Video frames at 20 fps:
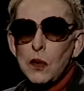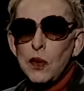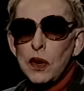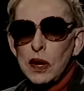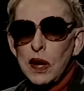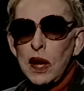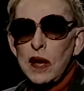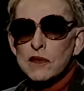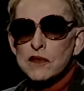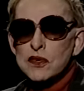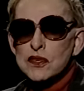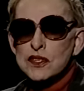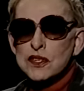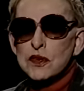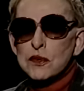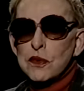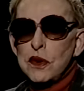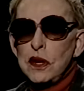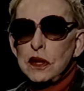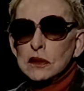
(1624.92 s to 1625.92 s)
you? Well, I
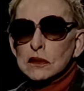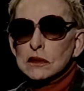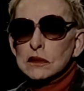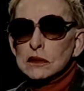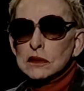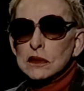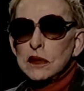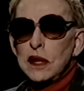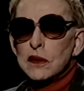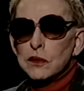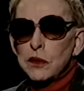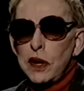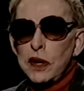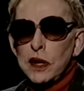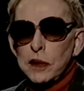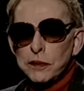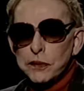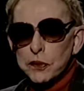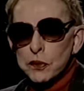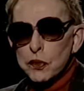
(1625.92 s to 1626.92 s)
have to sit around
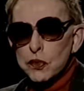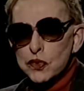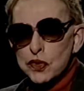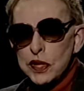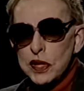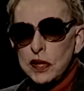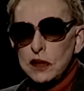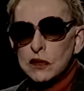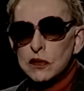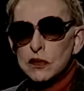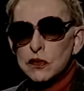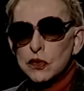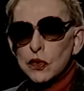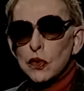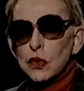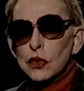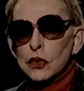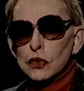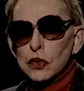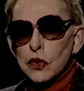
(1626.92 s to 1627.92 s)
and write up the
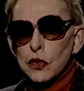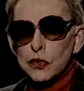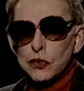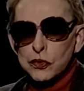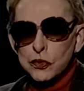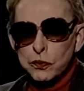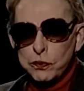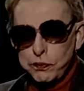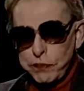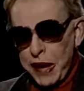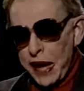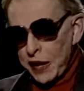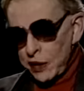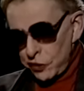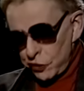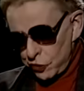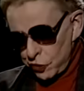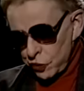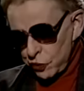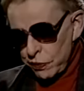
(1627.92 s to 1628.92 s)
routines or go through
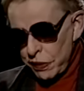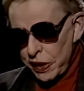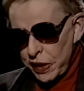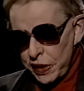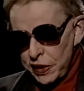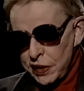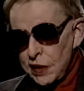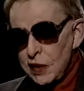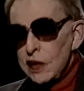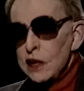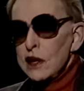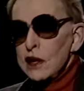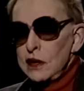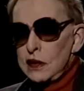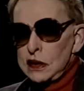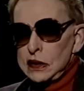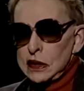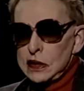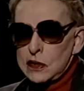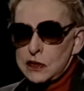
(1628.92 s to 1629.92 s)
back through my
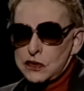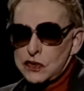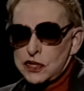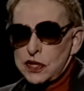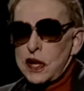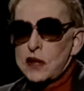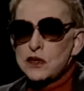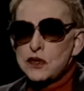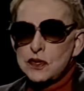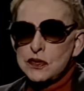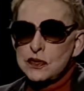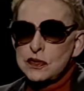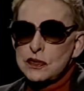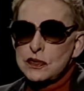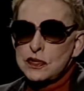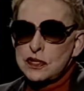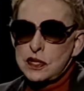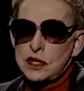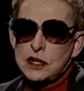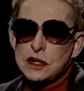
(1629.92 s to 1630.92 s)
mm-hmm. uh,
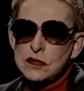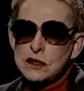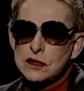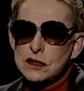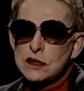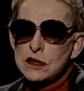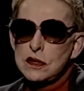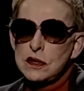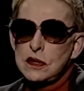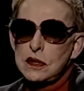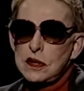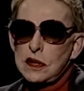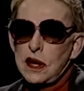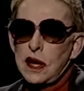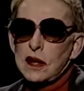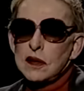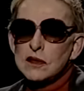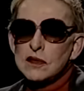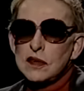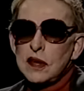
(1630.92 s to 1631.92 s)
sketches and skits
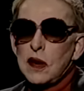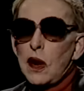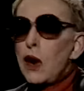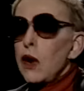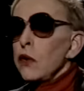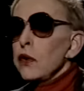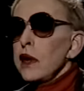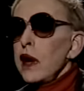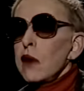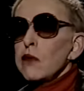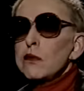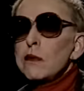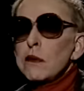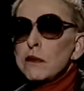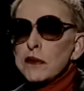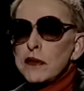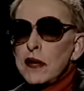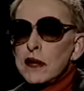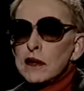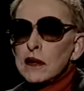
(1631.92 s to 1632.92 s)
and say, oh,
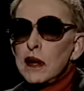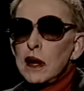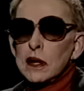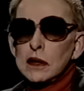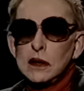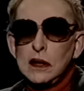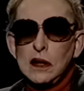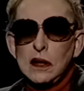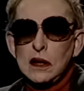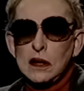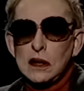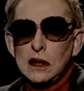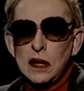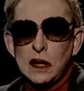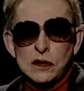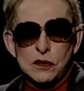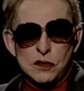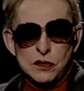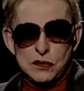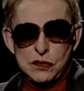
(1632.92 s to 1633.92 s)
yeah, I remember mm. that line. Uh
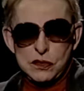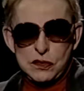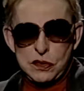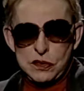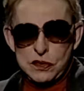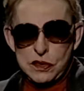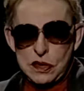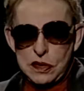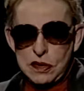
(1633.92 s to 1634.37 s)
-huh. Like,